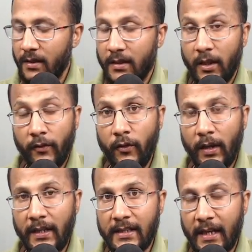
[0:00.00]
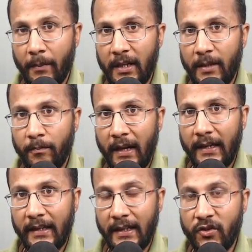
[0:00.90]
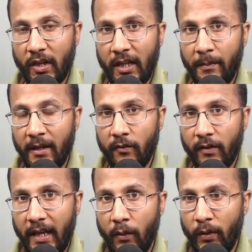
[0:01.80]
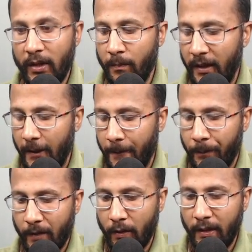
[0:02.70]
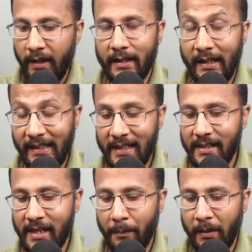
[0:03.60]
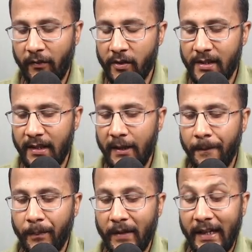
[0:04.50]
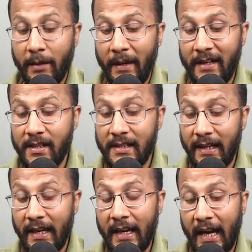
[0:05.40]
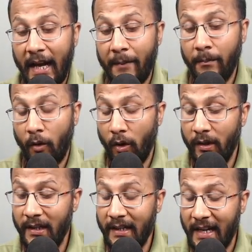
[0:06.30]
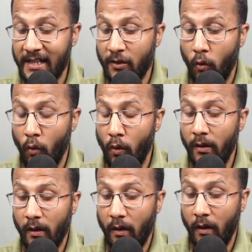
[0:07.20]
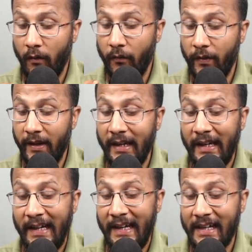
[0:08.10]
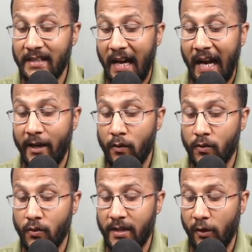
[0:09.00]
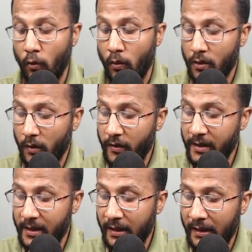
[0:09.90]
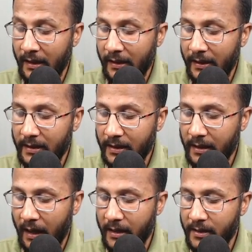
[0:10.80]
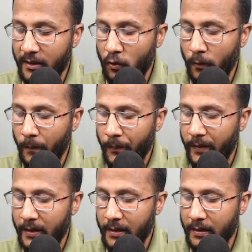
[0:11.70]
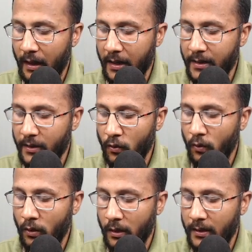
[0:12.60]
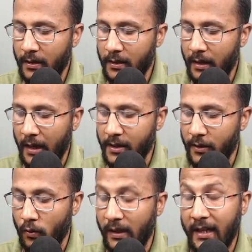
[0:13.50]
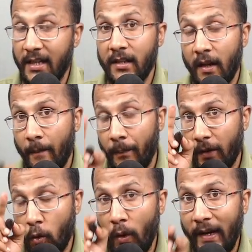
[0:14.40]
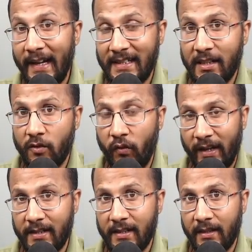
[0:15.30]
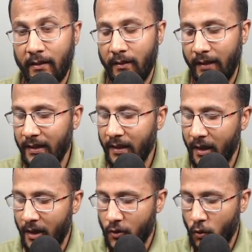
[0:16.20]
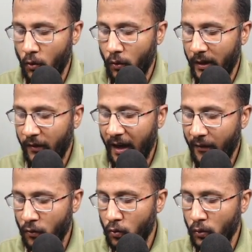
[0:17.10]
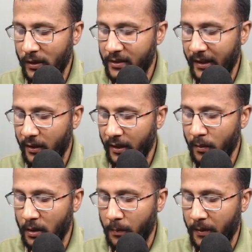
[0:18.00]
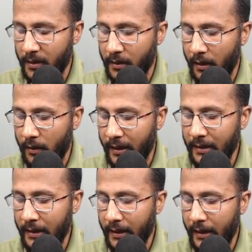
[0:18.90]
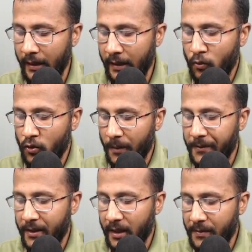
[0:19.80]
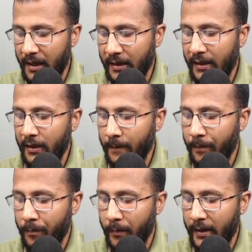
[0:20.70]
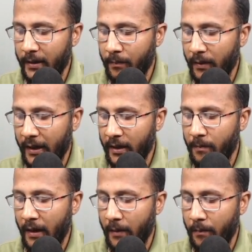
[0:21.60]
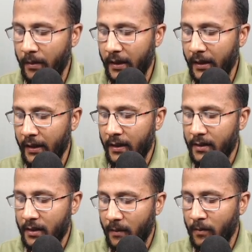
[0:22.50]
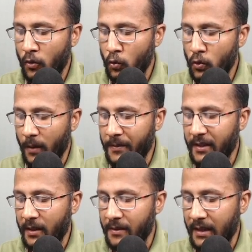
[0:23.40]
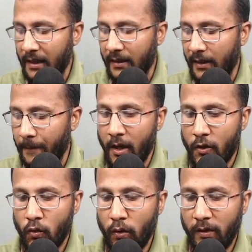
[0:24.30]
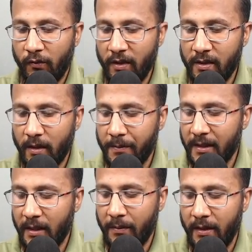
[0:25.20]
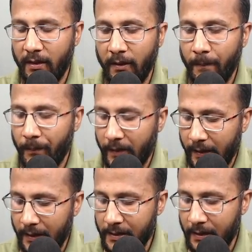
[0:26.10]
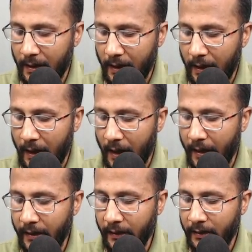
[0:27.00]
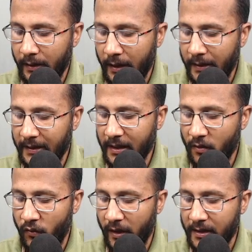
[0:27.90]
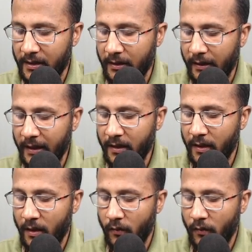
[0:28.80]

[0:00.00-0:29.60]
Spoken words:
Now if you look at this, I'm multiplying each element of A with B. Okay, in this example, if you see, in matrix A, I'm already catching hold of the index I equals to 0. So if you see, this is I0, this is I0, this is I0. That is, the row index is fixed, right? So if I have to do the generic multiplication, I'll write A, 2 subscripts are there, multiplied by B, some 2 subscripts are there. So the first subscript here is I, and this is fixed, right?